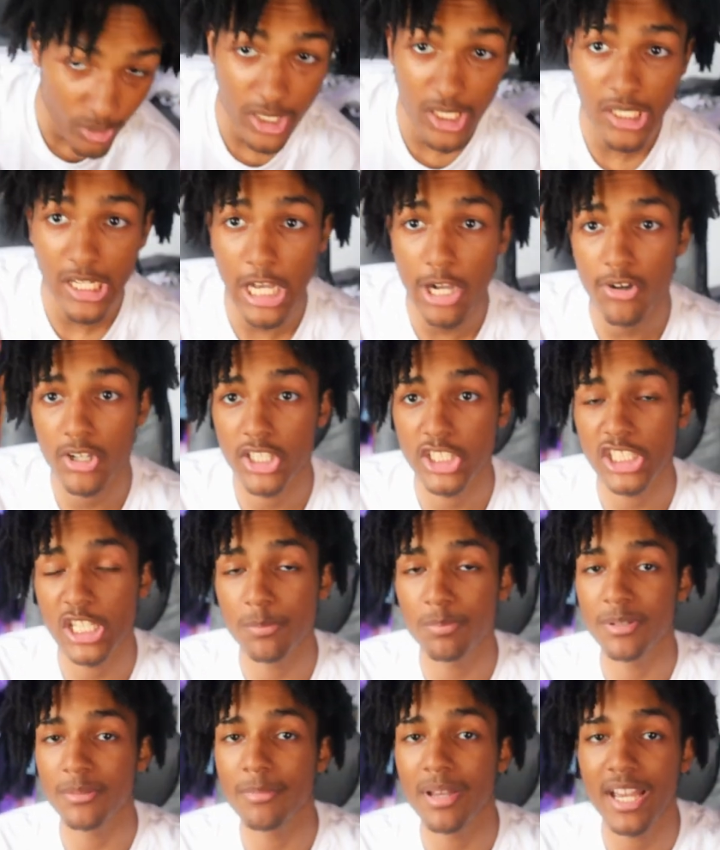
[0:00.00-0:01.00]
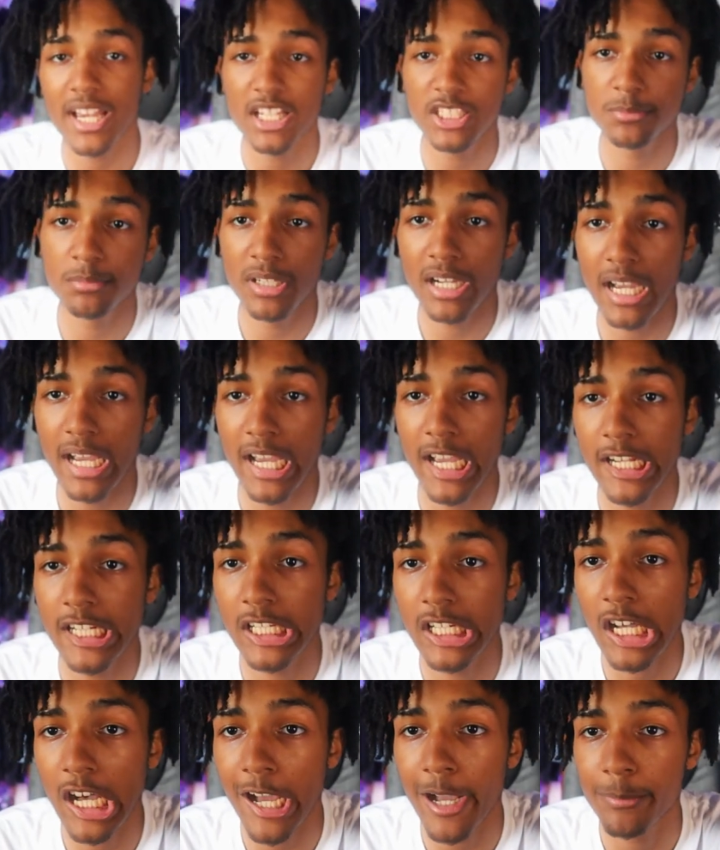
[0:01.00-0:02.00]
ran out of shipping bags, bro. I had
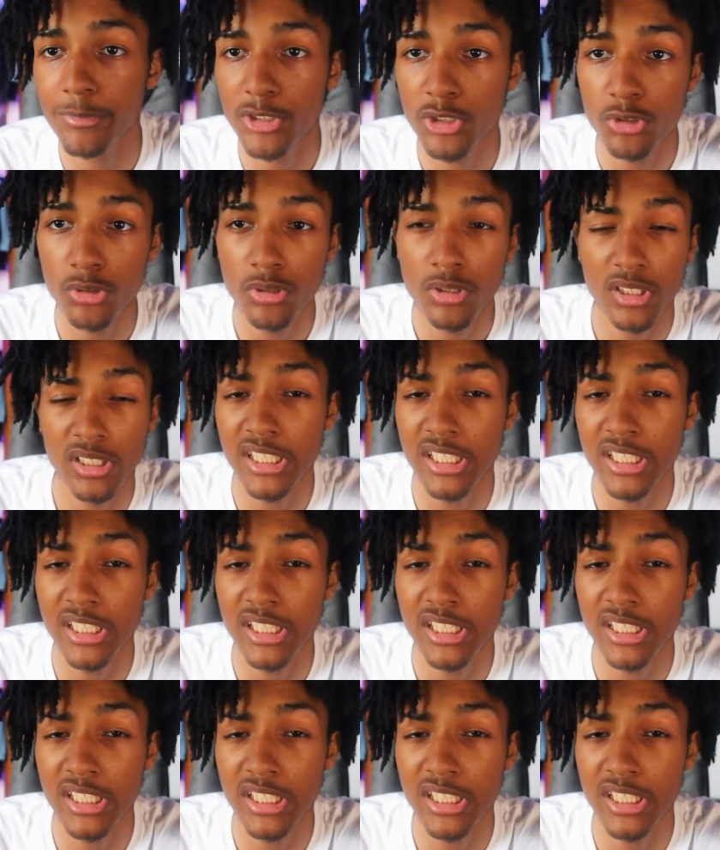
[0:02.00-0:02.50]
to cop two.